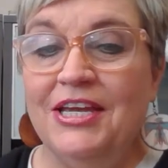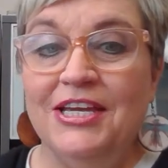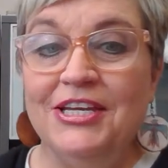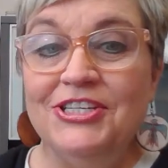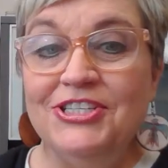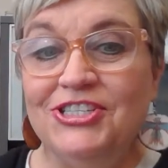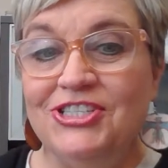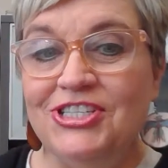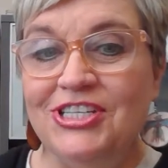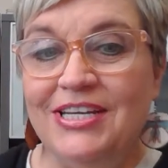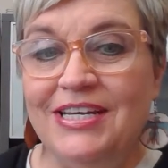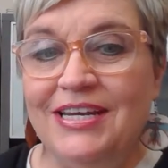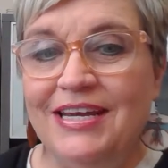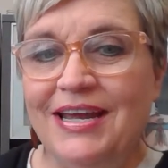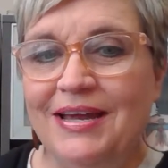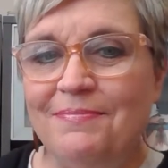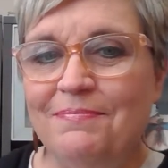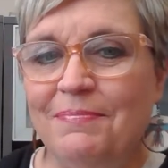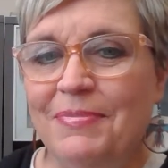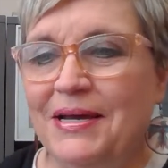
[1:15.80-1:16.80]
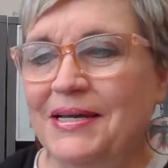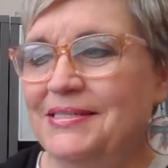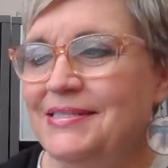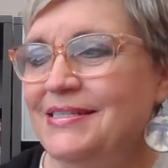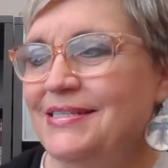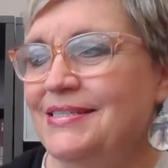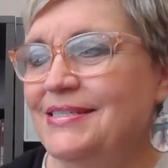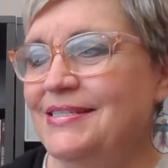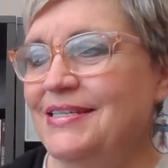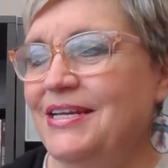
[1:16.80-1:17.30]
She and
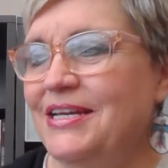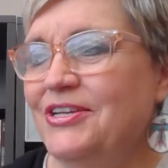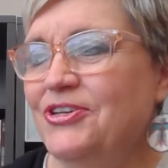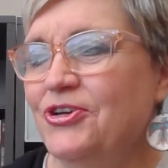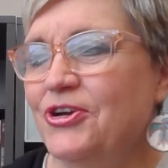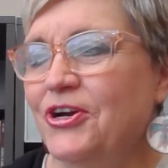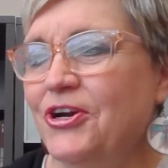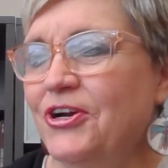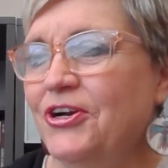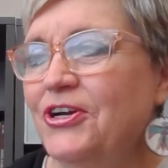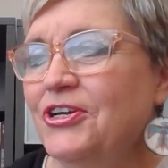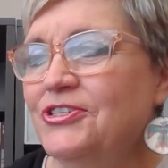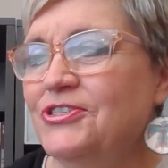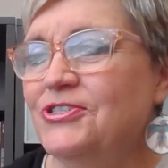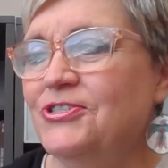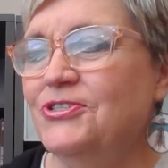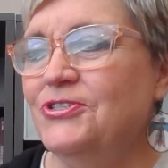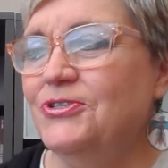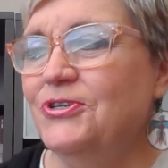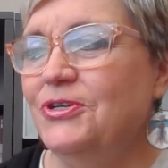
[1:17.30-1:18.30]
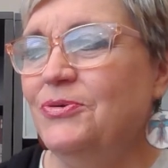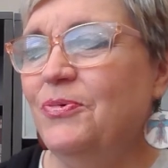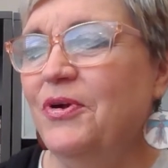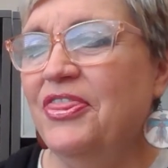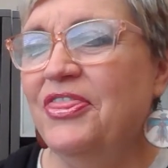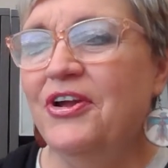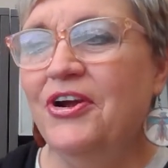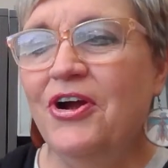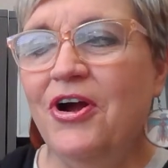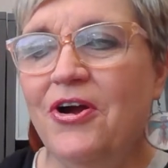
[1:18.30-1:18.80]
Buzzy Sr. stood with
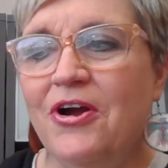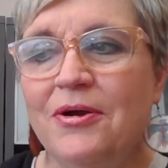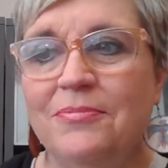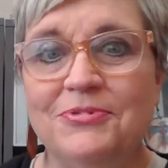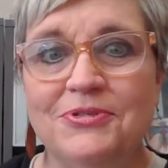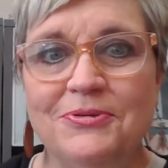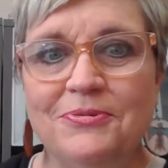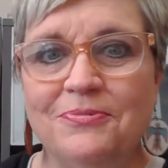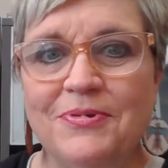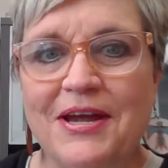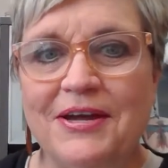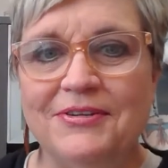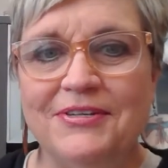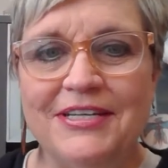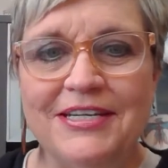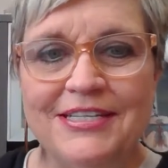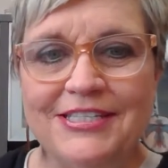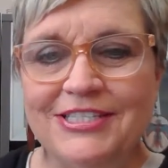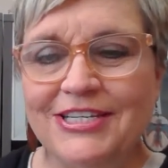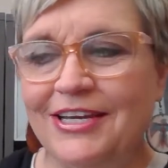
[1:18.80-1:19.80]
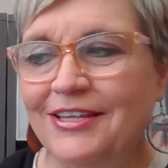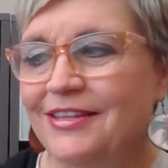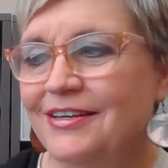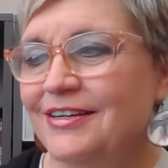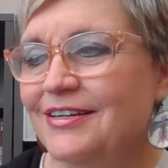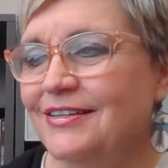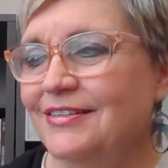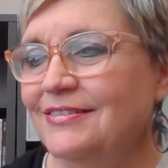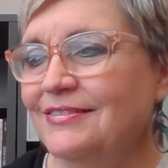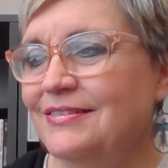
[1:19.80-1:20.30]
their arms around each
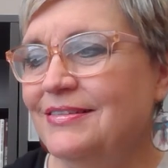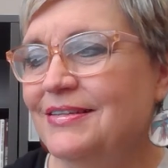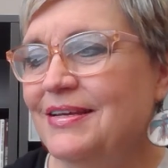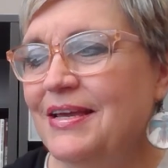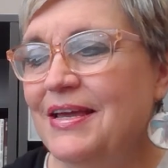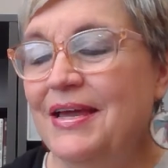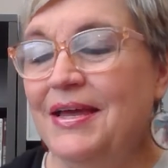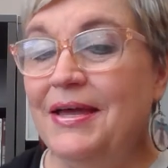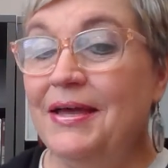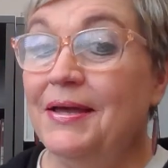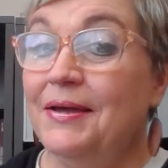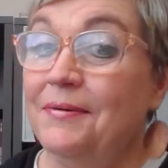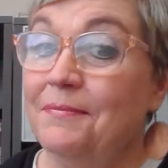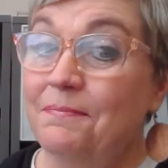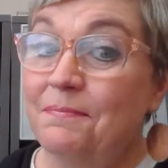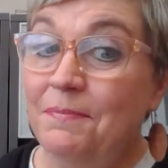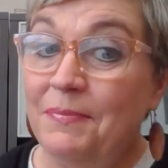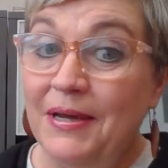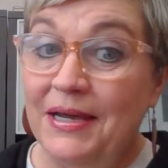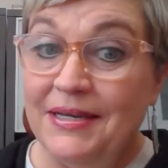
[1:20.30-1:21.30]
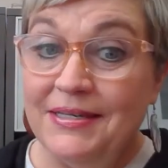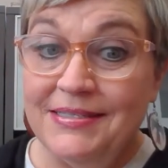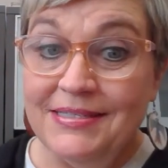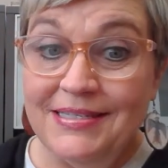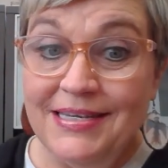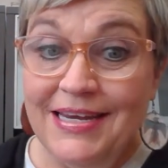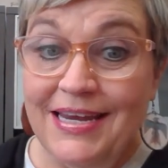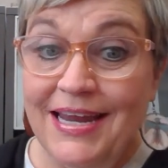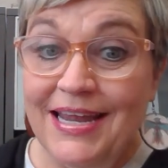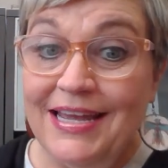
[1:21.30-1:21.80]
other.
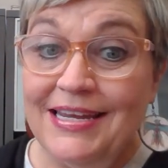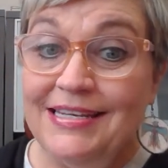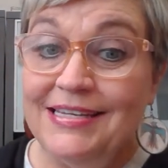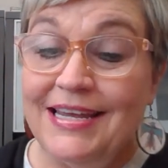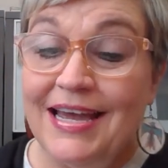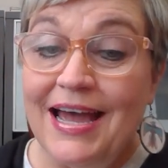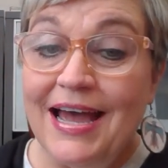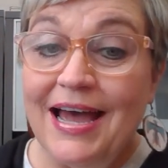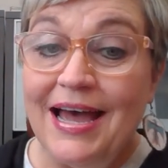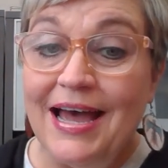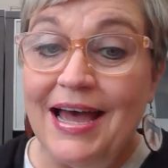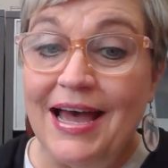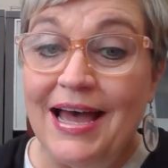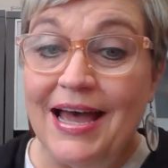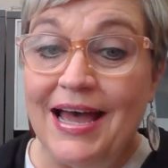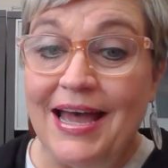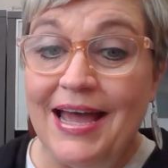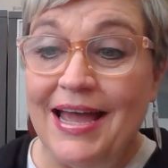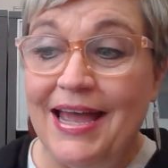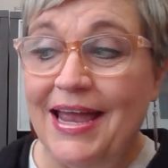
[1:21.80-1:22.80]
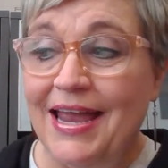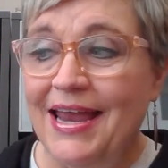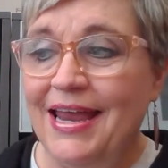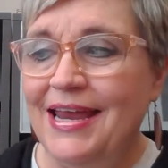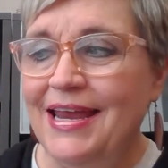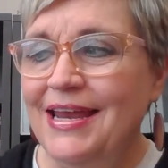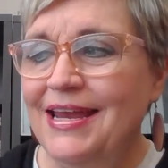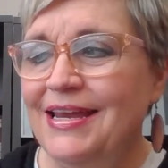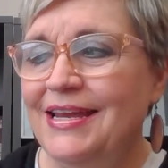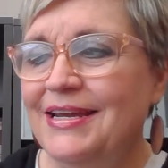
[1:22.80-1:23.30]
Buzzy and
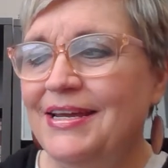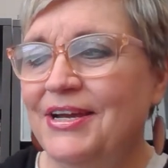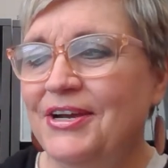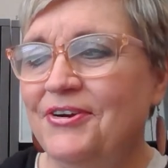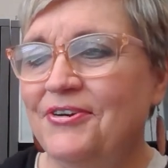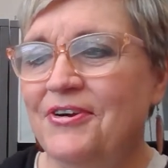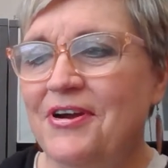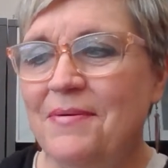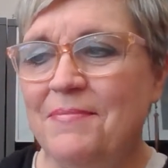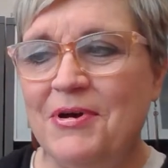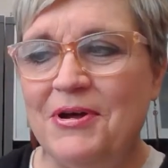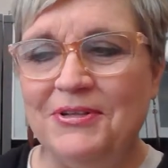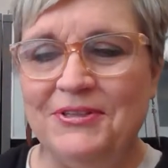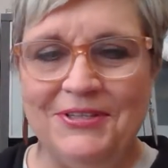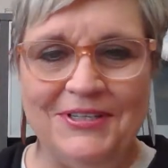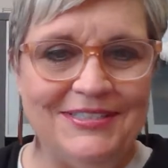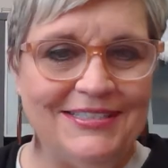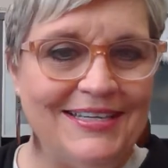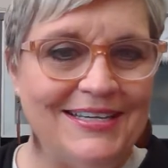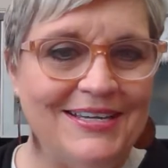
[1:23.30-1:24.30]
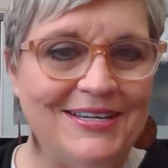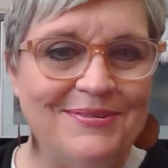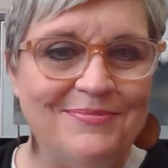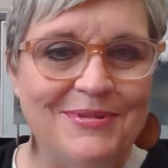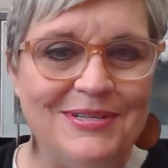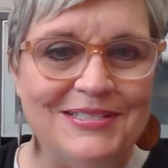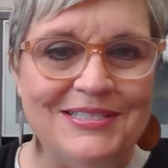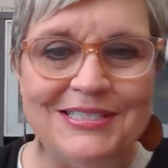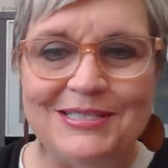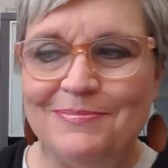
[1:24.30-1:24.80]
I, Grandma looked at him
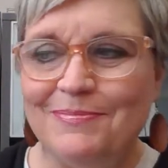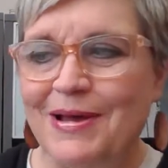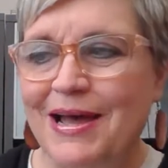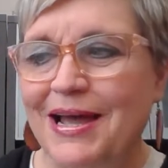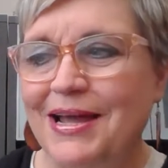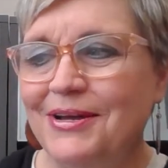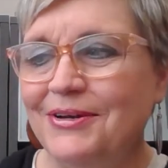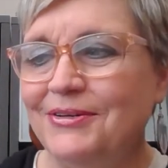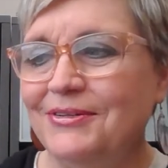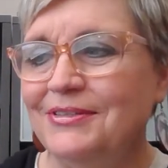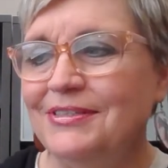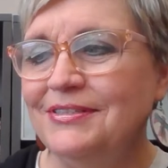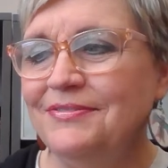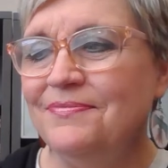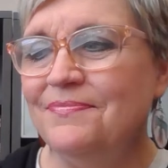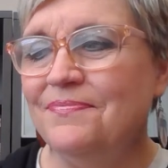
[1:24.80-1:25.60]
and smiled.